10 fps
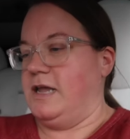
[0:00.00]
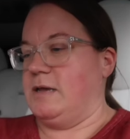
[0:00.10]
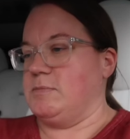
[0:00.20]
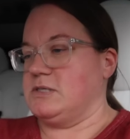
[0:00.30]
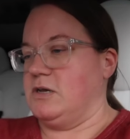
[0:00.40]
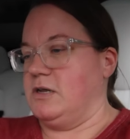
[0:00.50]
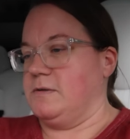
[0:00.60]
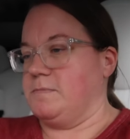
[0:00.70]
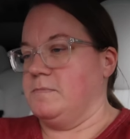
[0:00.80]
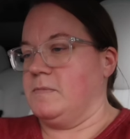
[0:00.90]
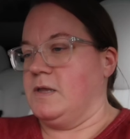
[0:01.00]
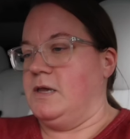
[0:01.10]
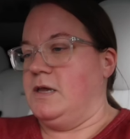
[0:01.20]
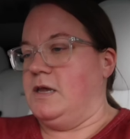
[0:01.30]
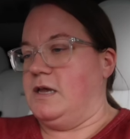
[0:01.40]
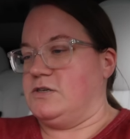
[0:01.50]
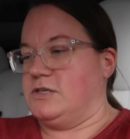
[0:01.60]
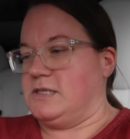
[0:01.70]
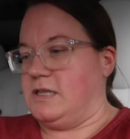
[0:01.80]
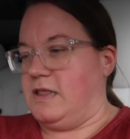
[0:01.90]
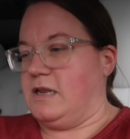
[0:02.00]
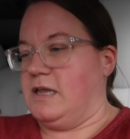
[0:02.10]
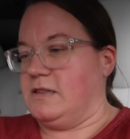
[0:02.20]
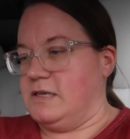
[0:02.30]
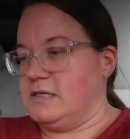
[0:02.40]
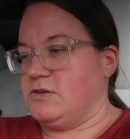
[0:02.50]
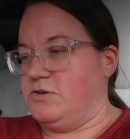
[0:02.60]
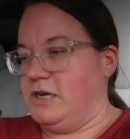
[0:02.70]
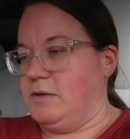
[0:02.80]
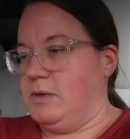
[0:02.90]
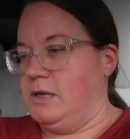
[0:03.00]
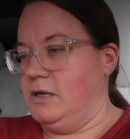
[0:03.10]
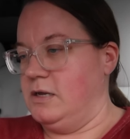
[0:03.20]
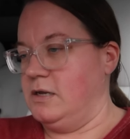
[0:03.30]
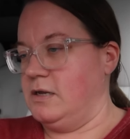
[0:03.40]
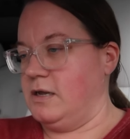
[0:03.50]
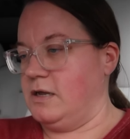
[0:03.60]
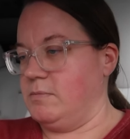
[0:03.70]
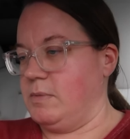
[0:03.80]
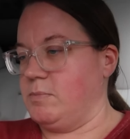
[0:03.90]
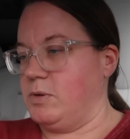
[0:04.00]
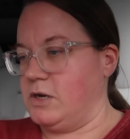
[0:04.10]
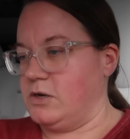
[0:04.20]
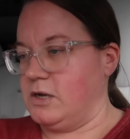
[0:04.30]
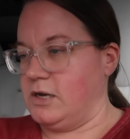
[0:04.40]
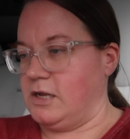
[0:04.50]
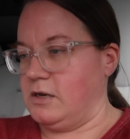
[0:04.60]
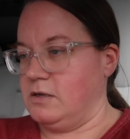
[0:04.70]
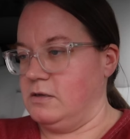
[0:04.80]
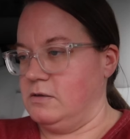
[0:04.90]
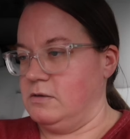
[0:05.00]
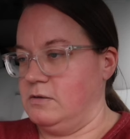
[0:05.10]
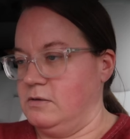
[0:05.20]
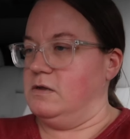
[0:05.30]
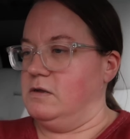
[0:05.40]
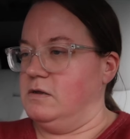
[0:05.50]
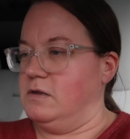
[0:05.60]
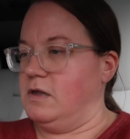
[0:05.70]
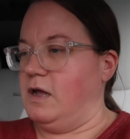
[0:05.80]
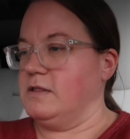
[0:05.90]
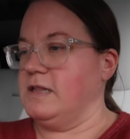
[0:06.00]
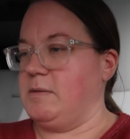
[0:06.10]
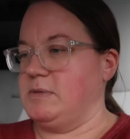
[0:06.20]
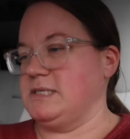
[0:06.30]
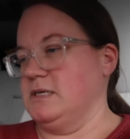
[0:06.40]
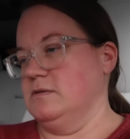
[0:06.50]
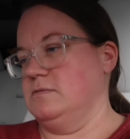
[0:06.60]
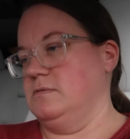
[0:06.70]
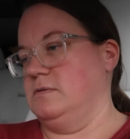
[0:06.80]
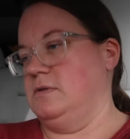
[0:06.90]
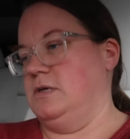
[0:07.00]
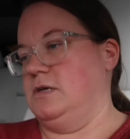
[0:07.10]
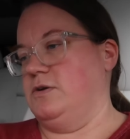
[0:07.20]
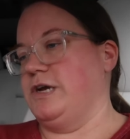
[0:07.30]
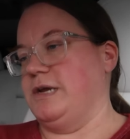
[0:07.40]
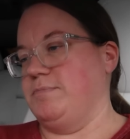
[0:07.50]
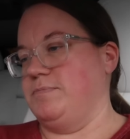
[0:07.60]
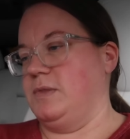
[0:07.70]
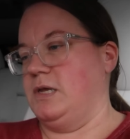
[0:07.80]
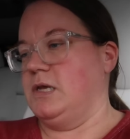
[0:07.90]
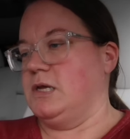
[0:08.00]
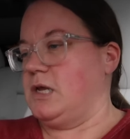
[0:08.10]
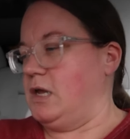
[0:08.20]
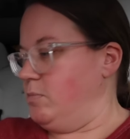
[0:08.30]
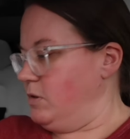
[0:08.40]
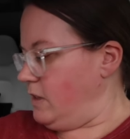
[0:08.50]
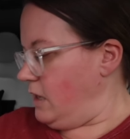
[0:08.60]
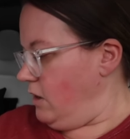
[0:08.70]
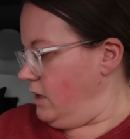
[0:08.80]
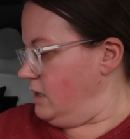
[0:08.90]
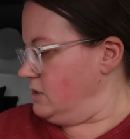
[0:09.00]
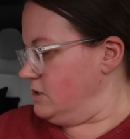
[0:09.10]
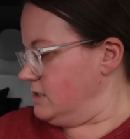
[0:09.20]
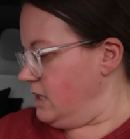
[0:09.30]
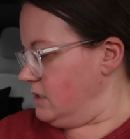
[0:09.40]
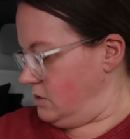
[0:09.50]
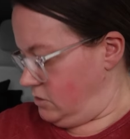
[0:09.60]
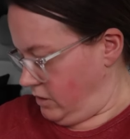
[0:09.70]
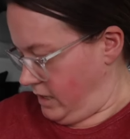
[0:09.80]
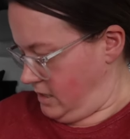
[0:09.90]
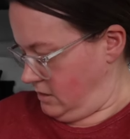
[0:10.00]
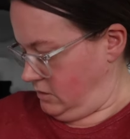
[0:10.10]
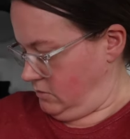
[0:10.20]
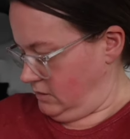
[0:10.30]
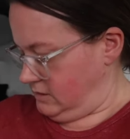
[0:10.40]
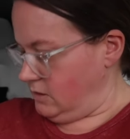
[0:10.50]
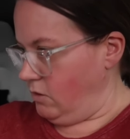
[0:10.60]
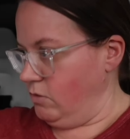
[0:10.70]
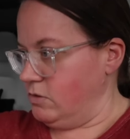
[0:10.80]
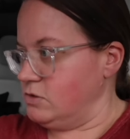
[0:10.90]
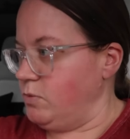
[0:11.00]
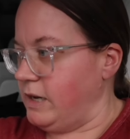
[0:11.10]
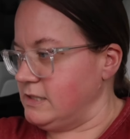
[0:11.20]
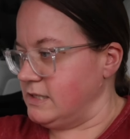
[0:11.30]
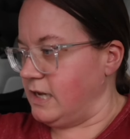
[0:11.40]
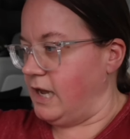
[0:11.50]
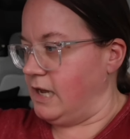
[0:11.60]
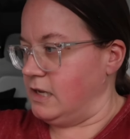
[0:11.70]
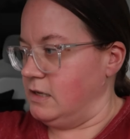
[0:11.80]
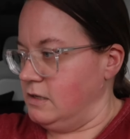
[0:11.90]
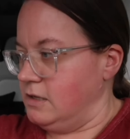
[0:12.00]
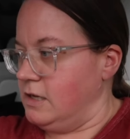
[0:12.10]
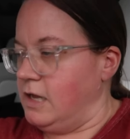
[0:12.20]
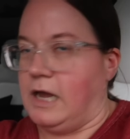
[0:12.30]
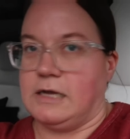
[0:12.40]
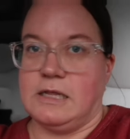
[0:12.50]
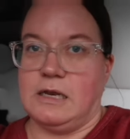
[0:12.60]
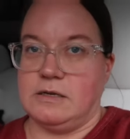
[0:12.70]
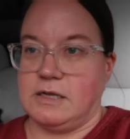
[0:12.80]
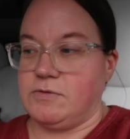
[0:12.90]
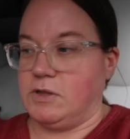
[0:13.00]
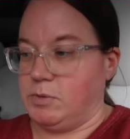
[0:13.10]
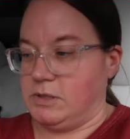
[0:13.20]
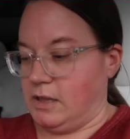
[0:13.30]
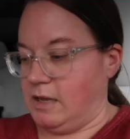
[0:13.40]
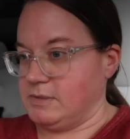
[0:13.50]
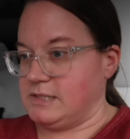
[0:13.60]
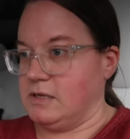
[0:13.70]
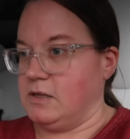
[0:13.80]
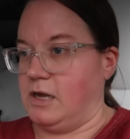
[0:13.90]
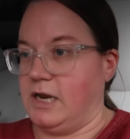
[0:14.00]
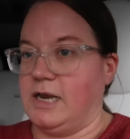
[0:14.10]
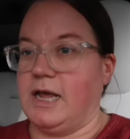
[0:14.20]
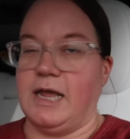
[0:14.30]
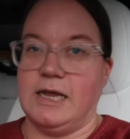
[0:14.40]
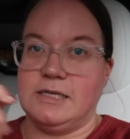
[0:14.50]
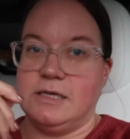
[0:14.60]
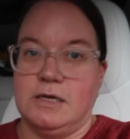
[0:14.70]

Amazon. And she said, then get this cream and put it on it, a Lamisil cream, and put that on. And she's like, try and do the soak twice a day, and then definitely put the Lamisil on at night,